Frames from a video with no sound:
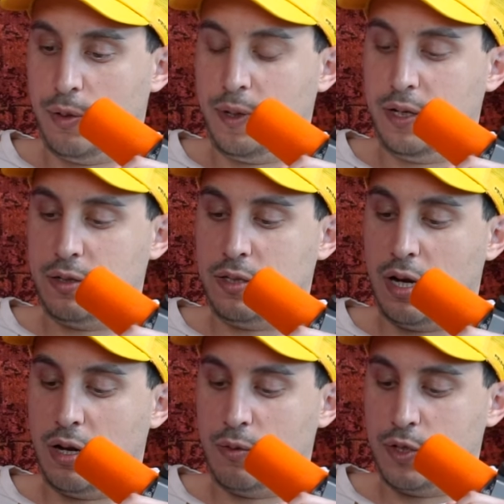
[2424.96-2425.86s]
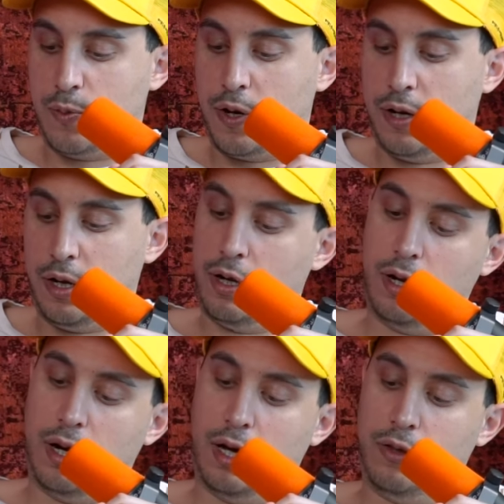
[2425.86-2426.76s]
And Jimmy is not
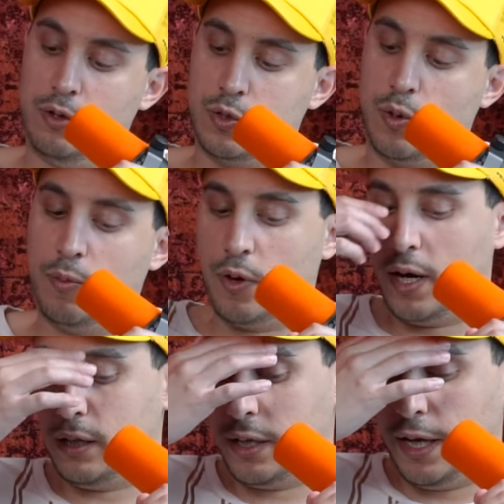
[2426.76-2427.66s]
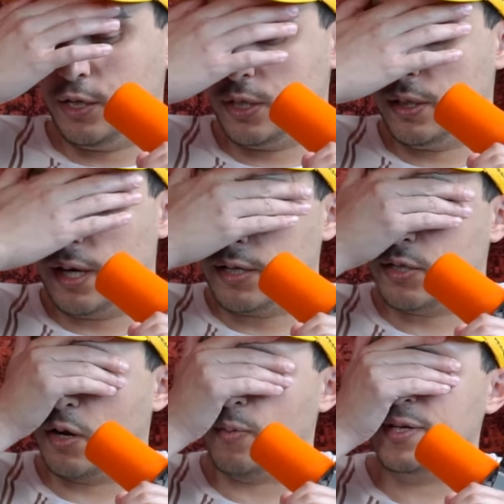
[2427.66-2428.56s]
responding. There is one more allegation that I
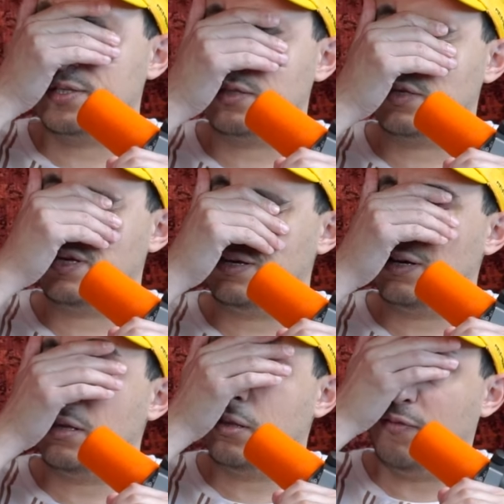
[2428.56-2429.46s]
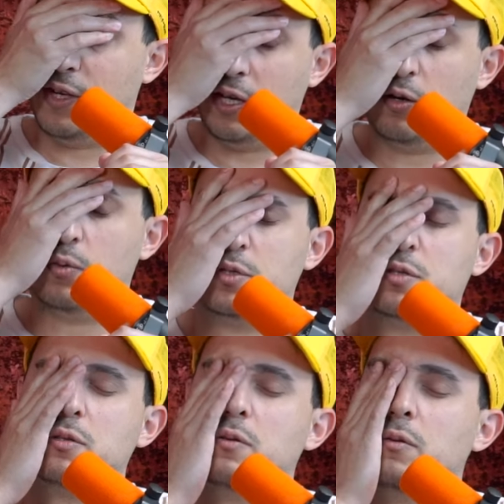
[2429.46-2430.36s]
saw recently. The video
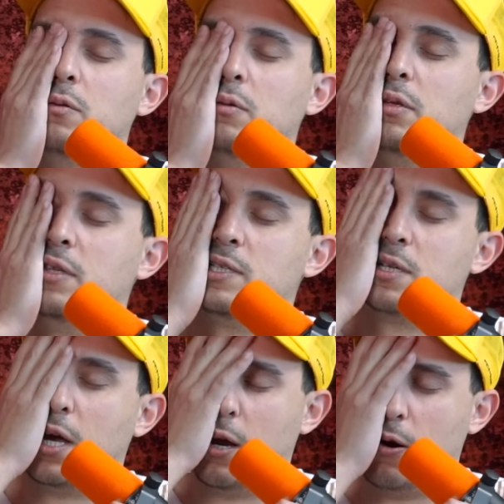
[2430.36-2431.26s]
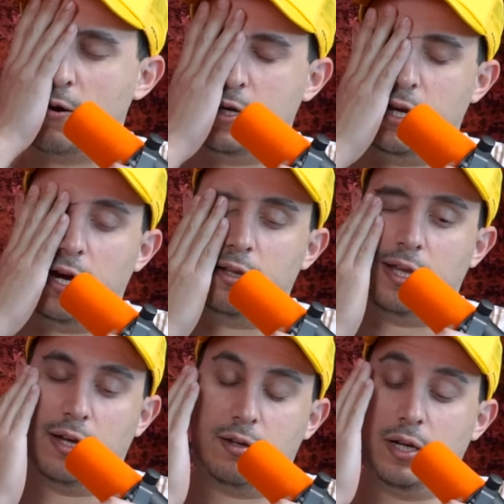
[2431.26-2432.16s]
was, this guy already got
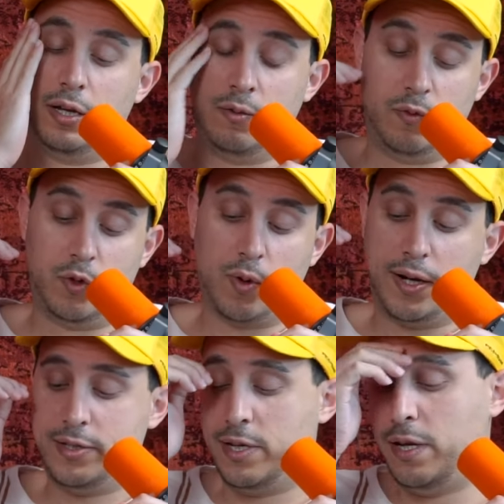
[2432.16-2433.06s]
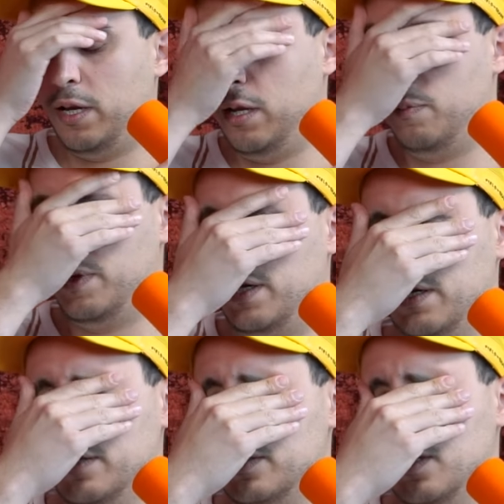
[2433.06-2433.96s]
like in crazy heat
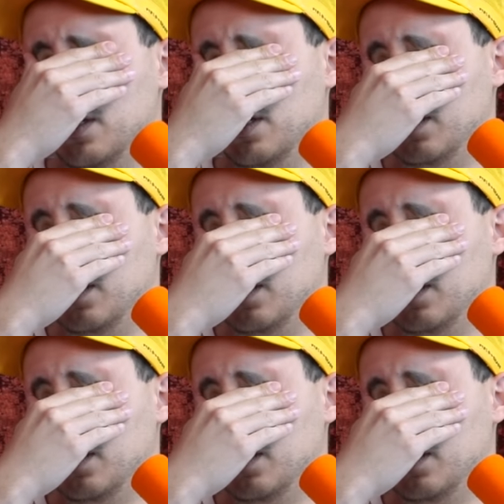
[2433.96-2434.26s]
because